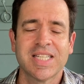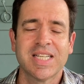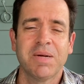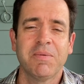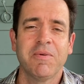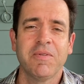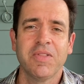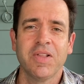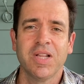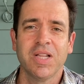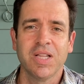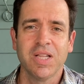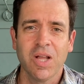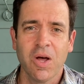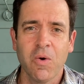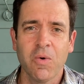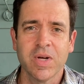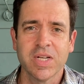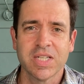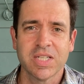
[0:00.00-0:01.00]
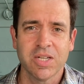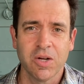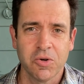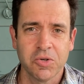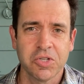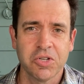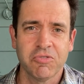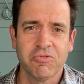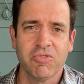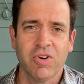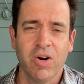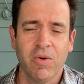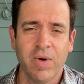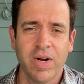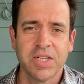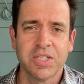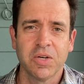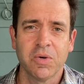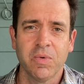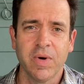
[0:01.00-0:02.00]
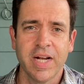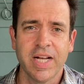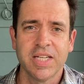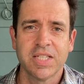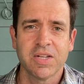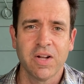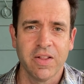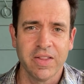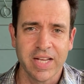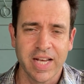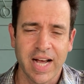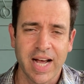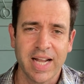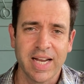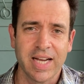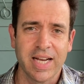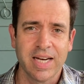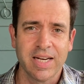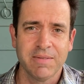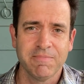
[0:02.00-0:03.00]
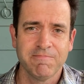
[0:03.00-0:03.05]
some of the lowest oceanfront rental rates on the island.